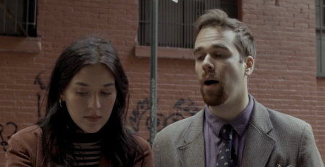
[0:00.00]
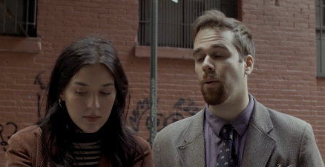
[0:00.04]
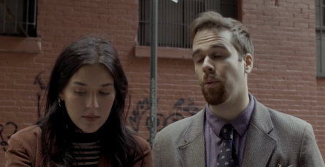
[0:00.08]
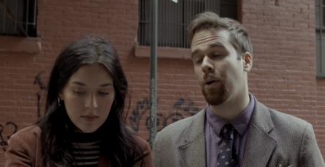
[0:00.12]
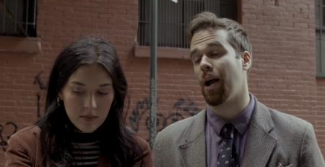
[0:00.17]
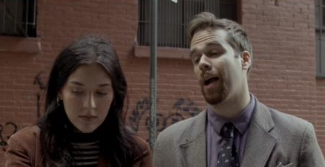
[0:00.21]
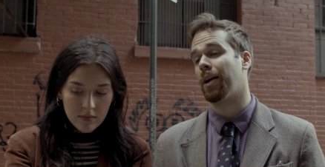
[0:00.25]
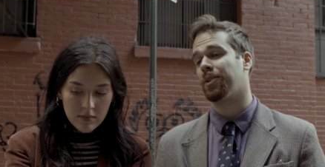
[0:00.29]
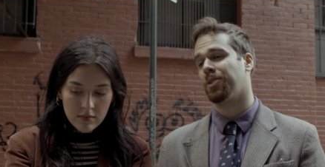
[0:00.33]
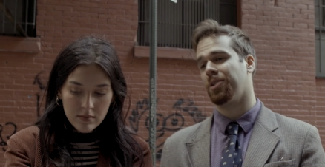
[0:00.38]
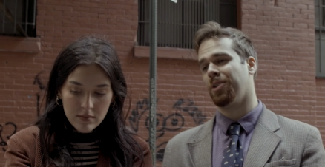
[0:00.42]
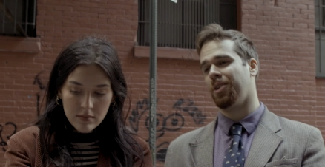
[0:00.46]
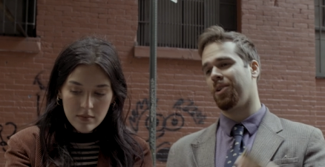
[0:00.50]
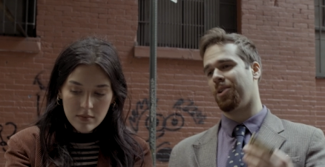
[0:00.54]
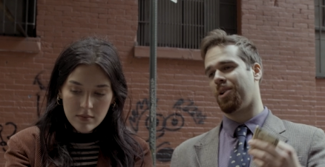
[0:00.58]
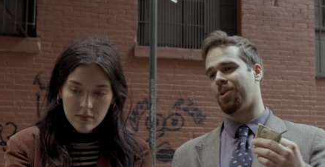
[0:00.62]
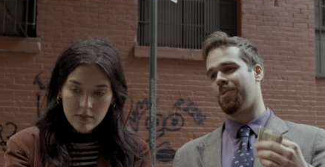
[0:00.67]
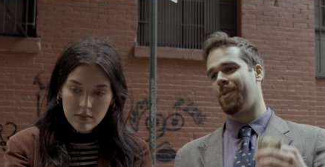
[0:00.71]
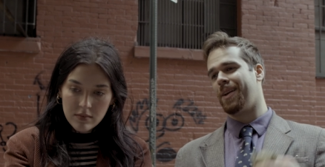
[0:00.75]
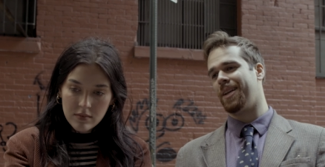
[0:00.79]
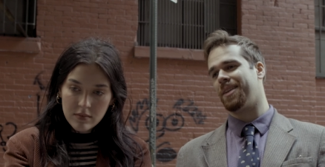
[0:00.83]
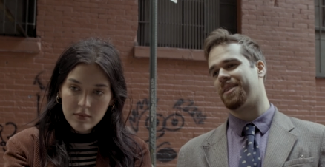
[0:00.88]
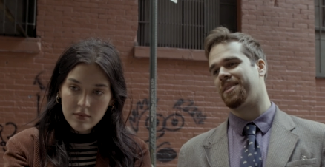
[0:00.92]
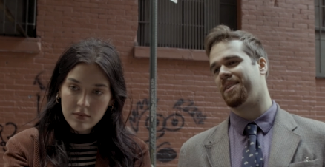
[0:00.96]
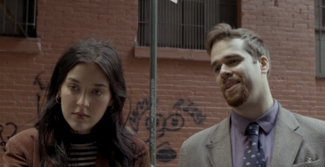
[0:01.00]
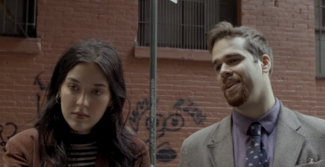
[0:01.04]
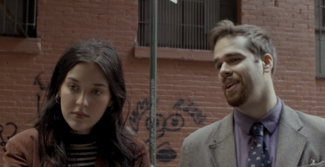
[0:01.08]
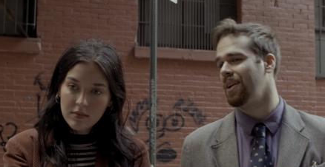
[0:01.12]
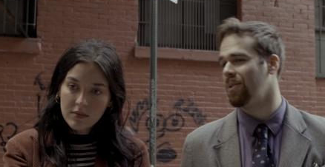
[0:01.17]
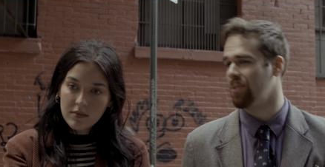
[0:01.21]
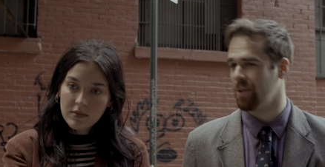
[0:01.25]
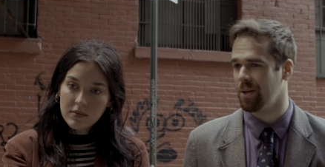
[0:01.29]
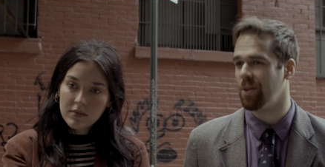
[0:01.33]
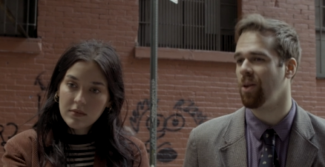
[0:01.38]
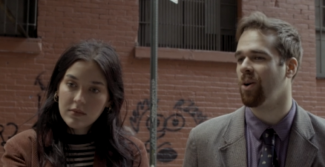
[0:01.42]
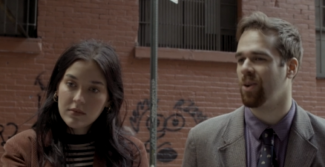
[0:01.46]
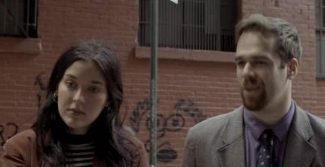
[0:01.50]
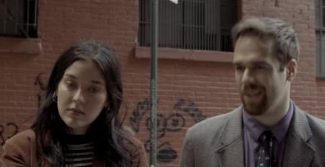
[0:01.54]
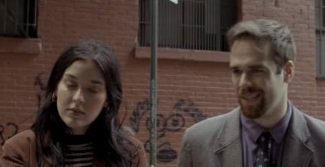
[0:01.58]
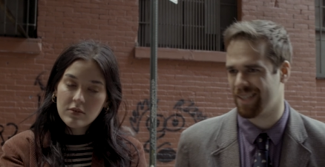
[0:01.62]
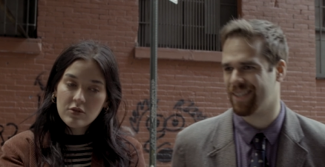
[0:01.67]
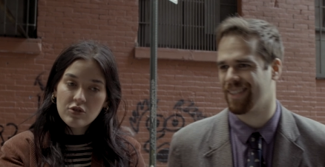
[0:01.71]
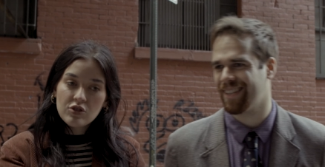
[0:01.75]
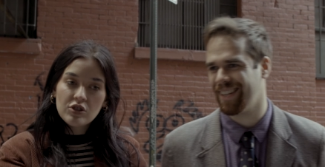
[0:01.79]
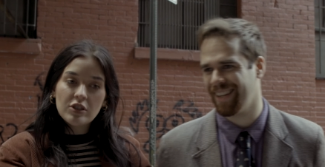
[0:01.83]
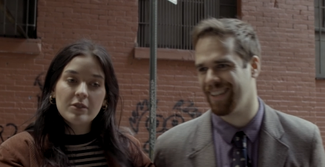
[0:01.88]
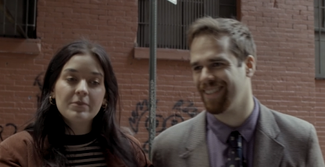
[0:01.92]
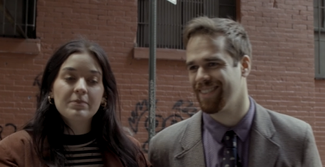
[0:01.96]
Speaker 1: uh, we're actually on our way to see a real
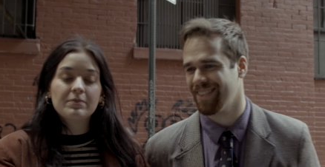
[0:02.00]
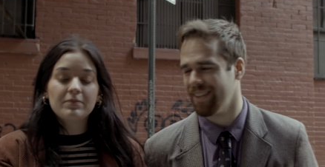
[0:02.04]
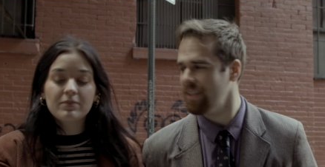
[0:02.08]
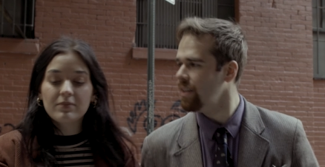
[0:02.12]
artist.